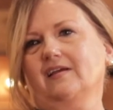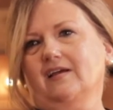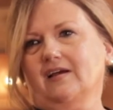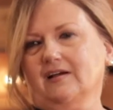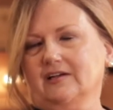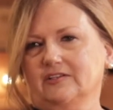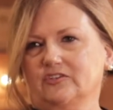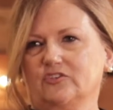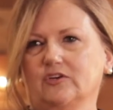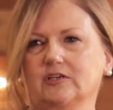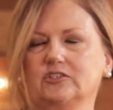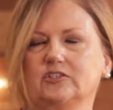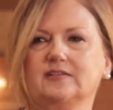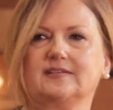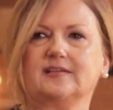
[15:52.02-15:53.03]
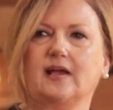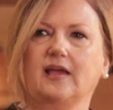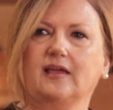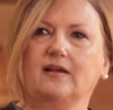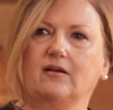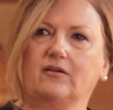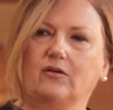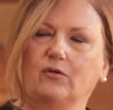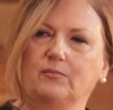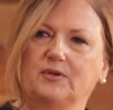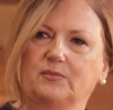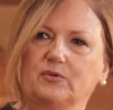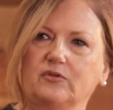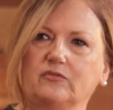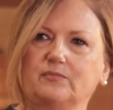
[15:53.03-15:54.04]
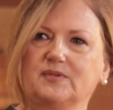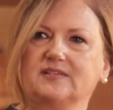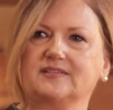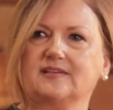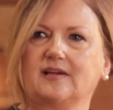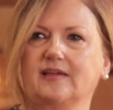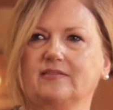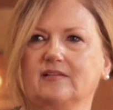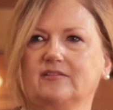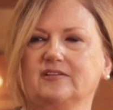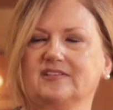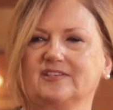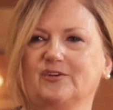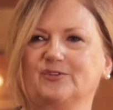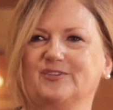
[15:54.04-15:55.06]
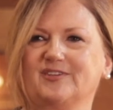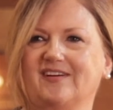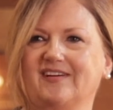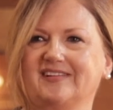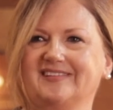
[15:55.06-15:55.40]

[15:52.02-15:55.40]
a construction site, on a home improvement site, the list goes on.